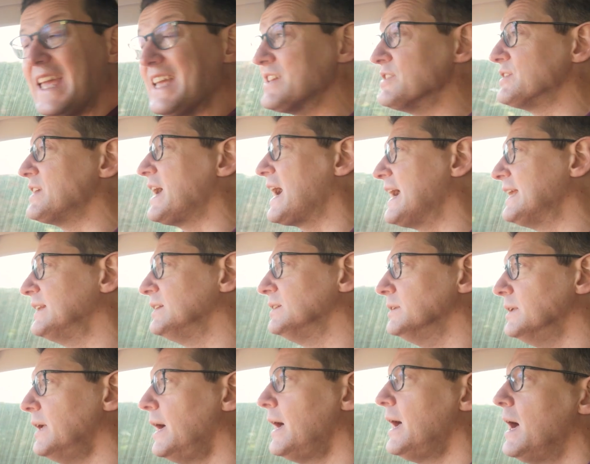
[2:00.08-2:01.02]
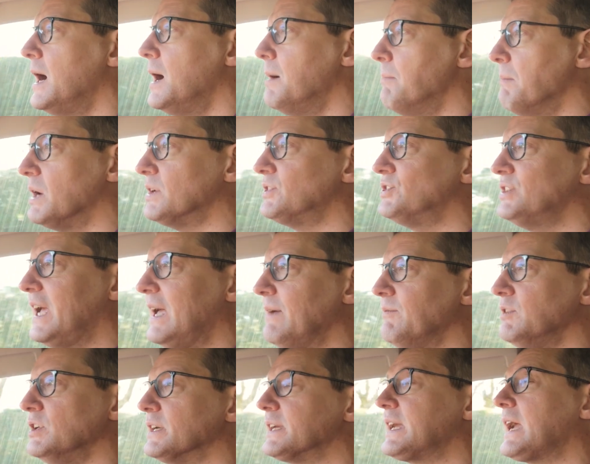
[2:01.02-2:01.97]
it could handle a much
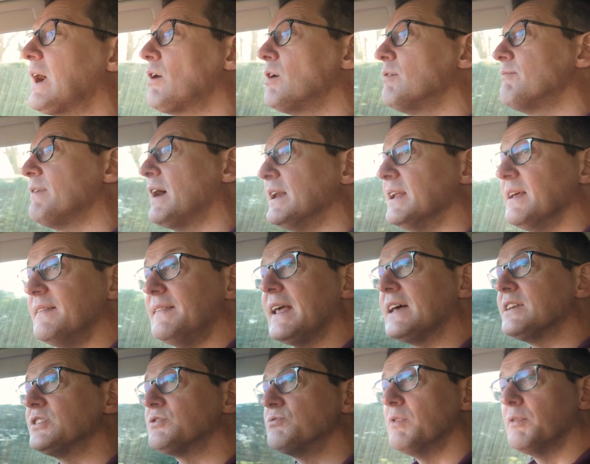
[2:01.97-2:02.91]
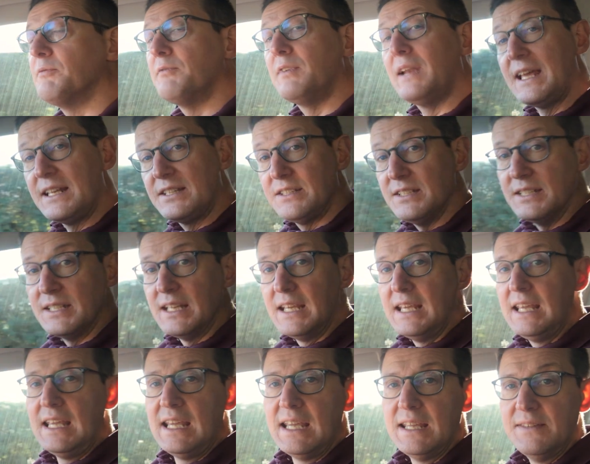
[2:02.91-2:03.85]
heavier Caravan, and that's reflected
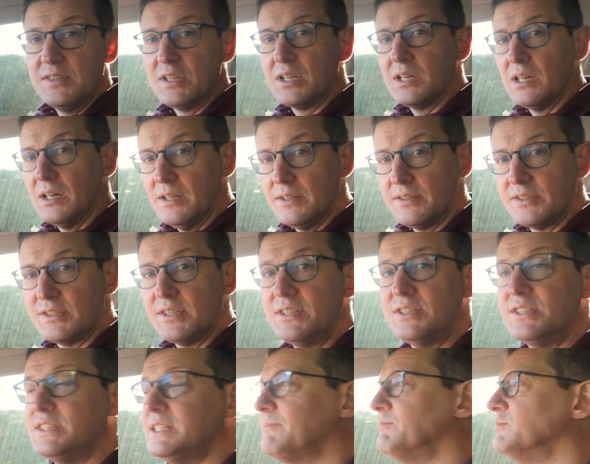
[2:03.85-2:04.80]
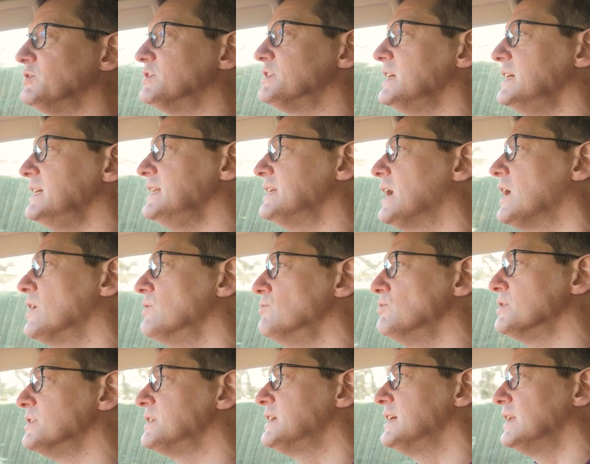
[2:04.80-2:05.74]
in the car's
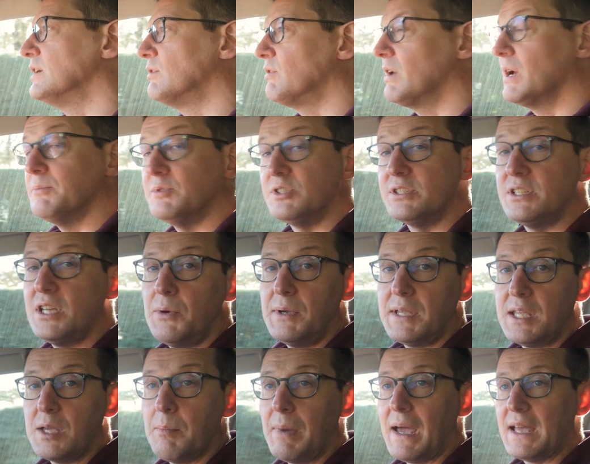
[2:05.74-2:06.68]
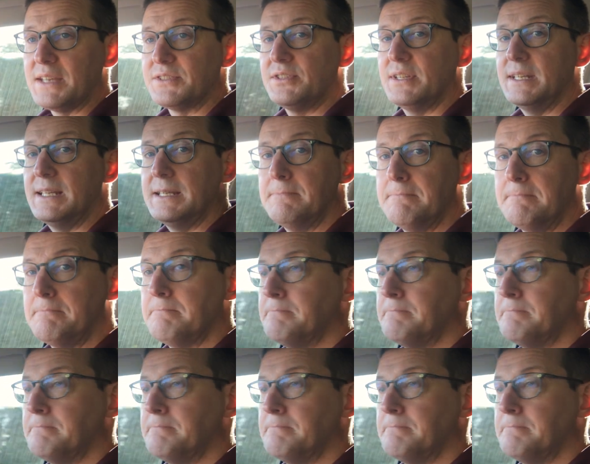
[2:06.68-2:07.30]
1,700 kilograms towing capacity.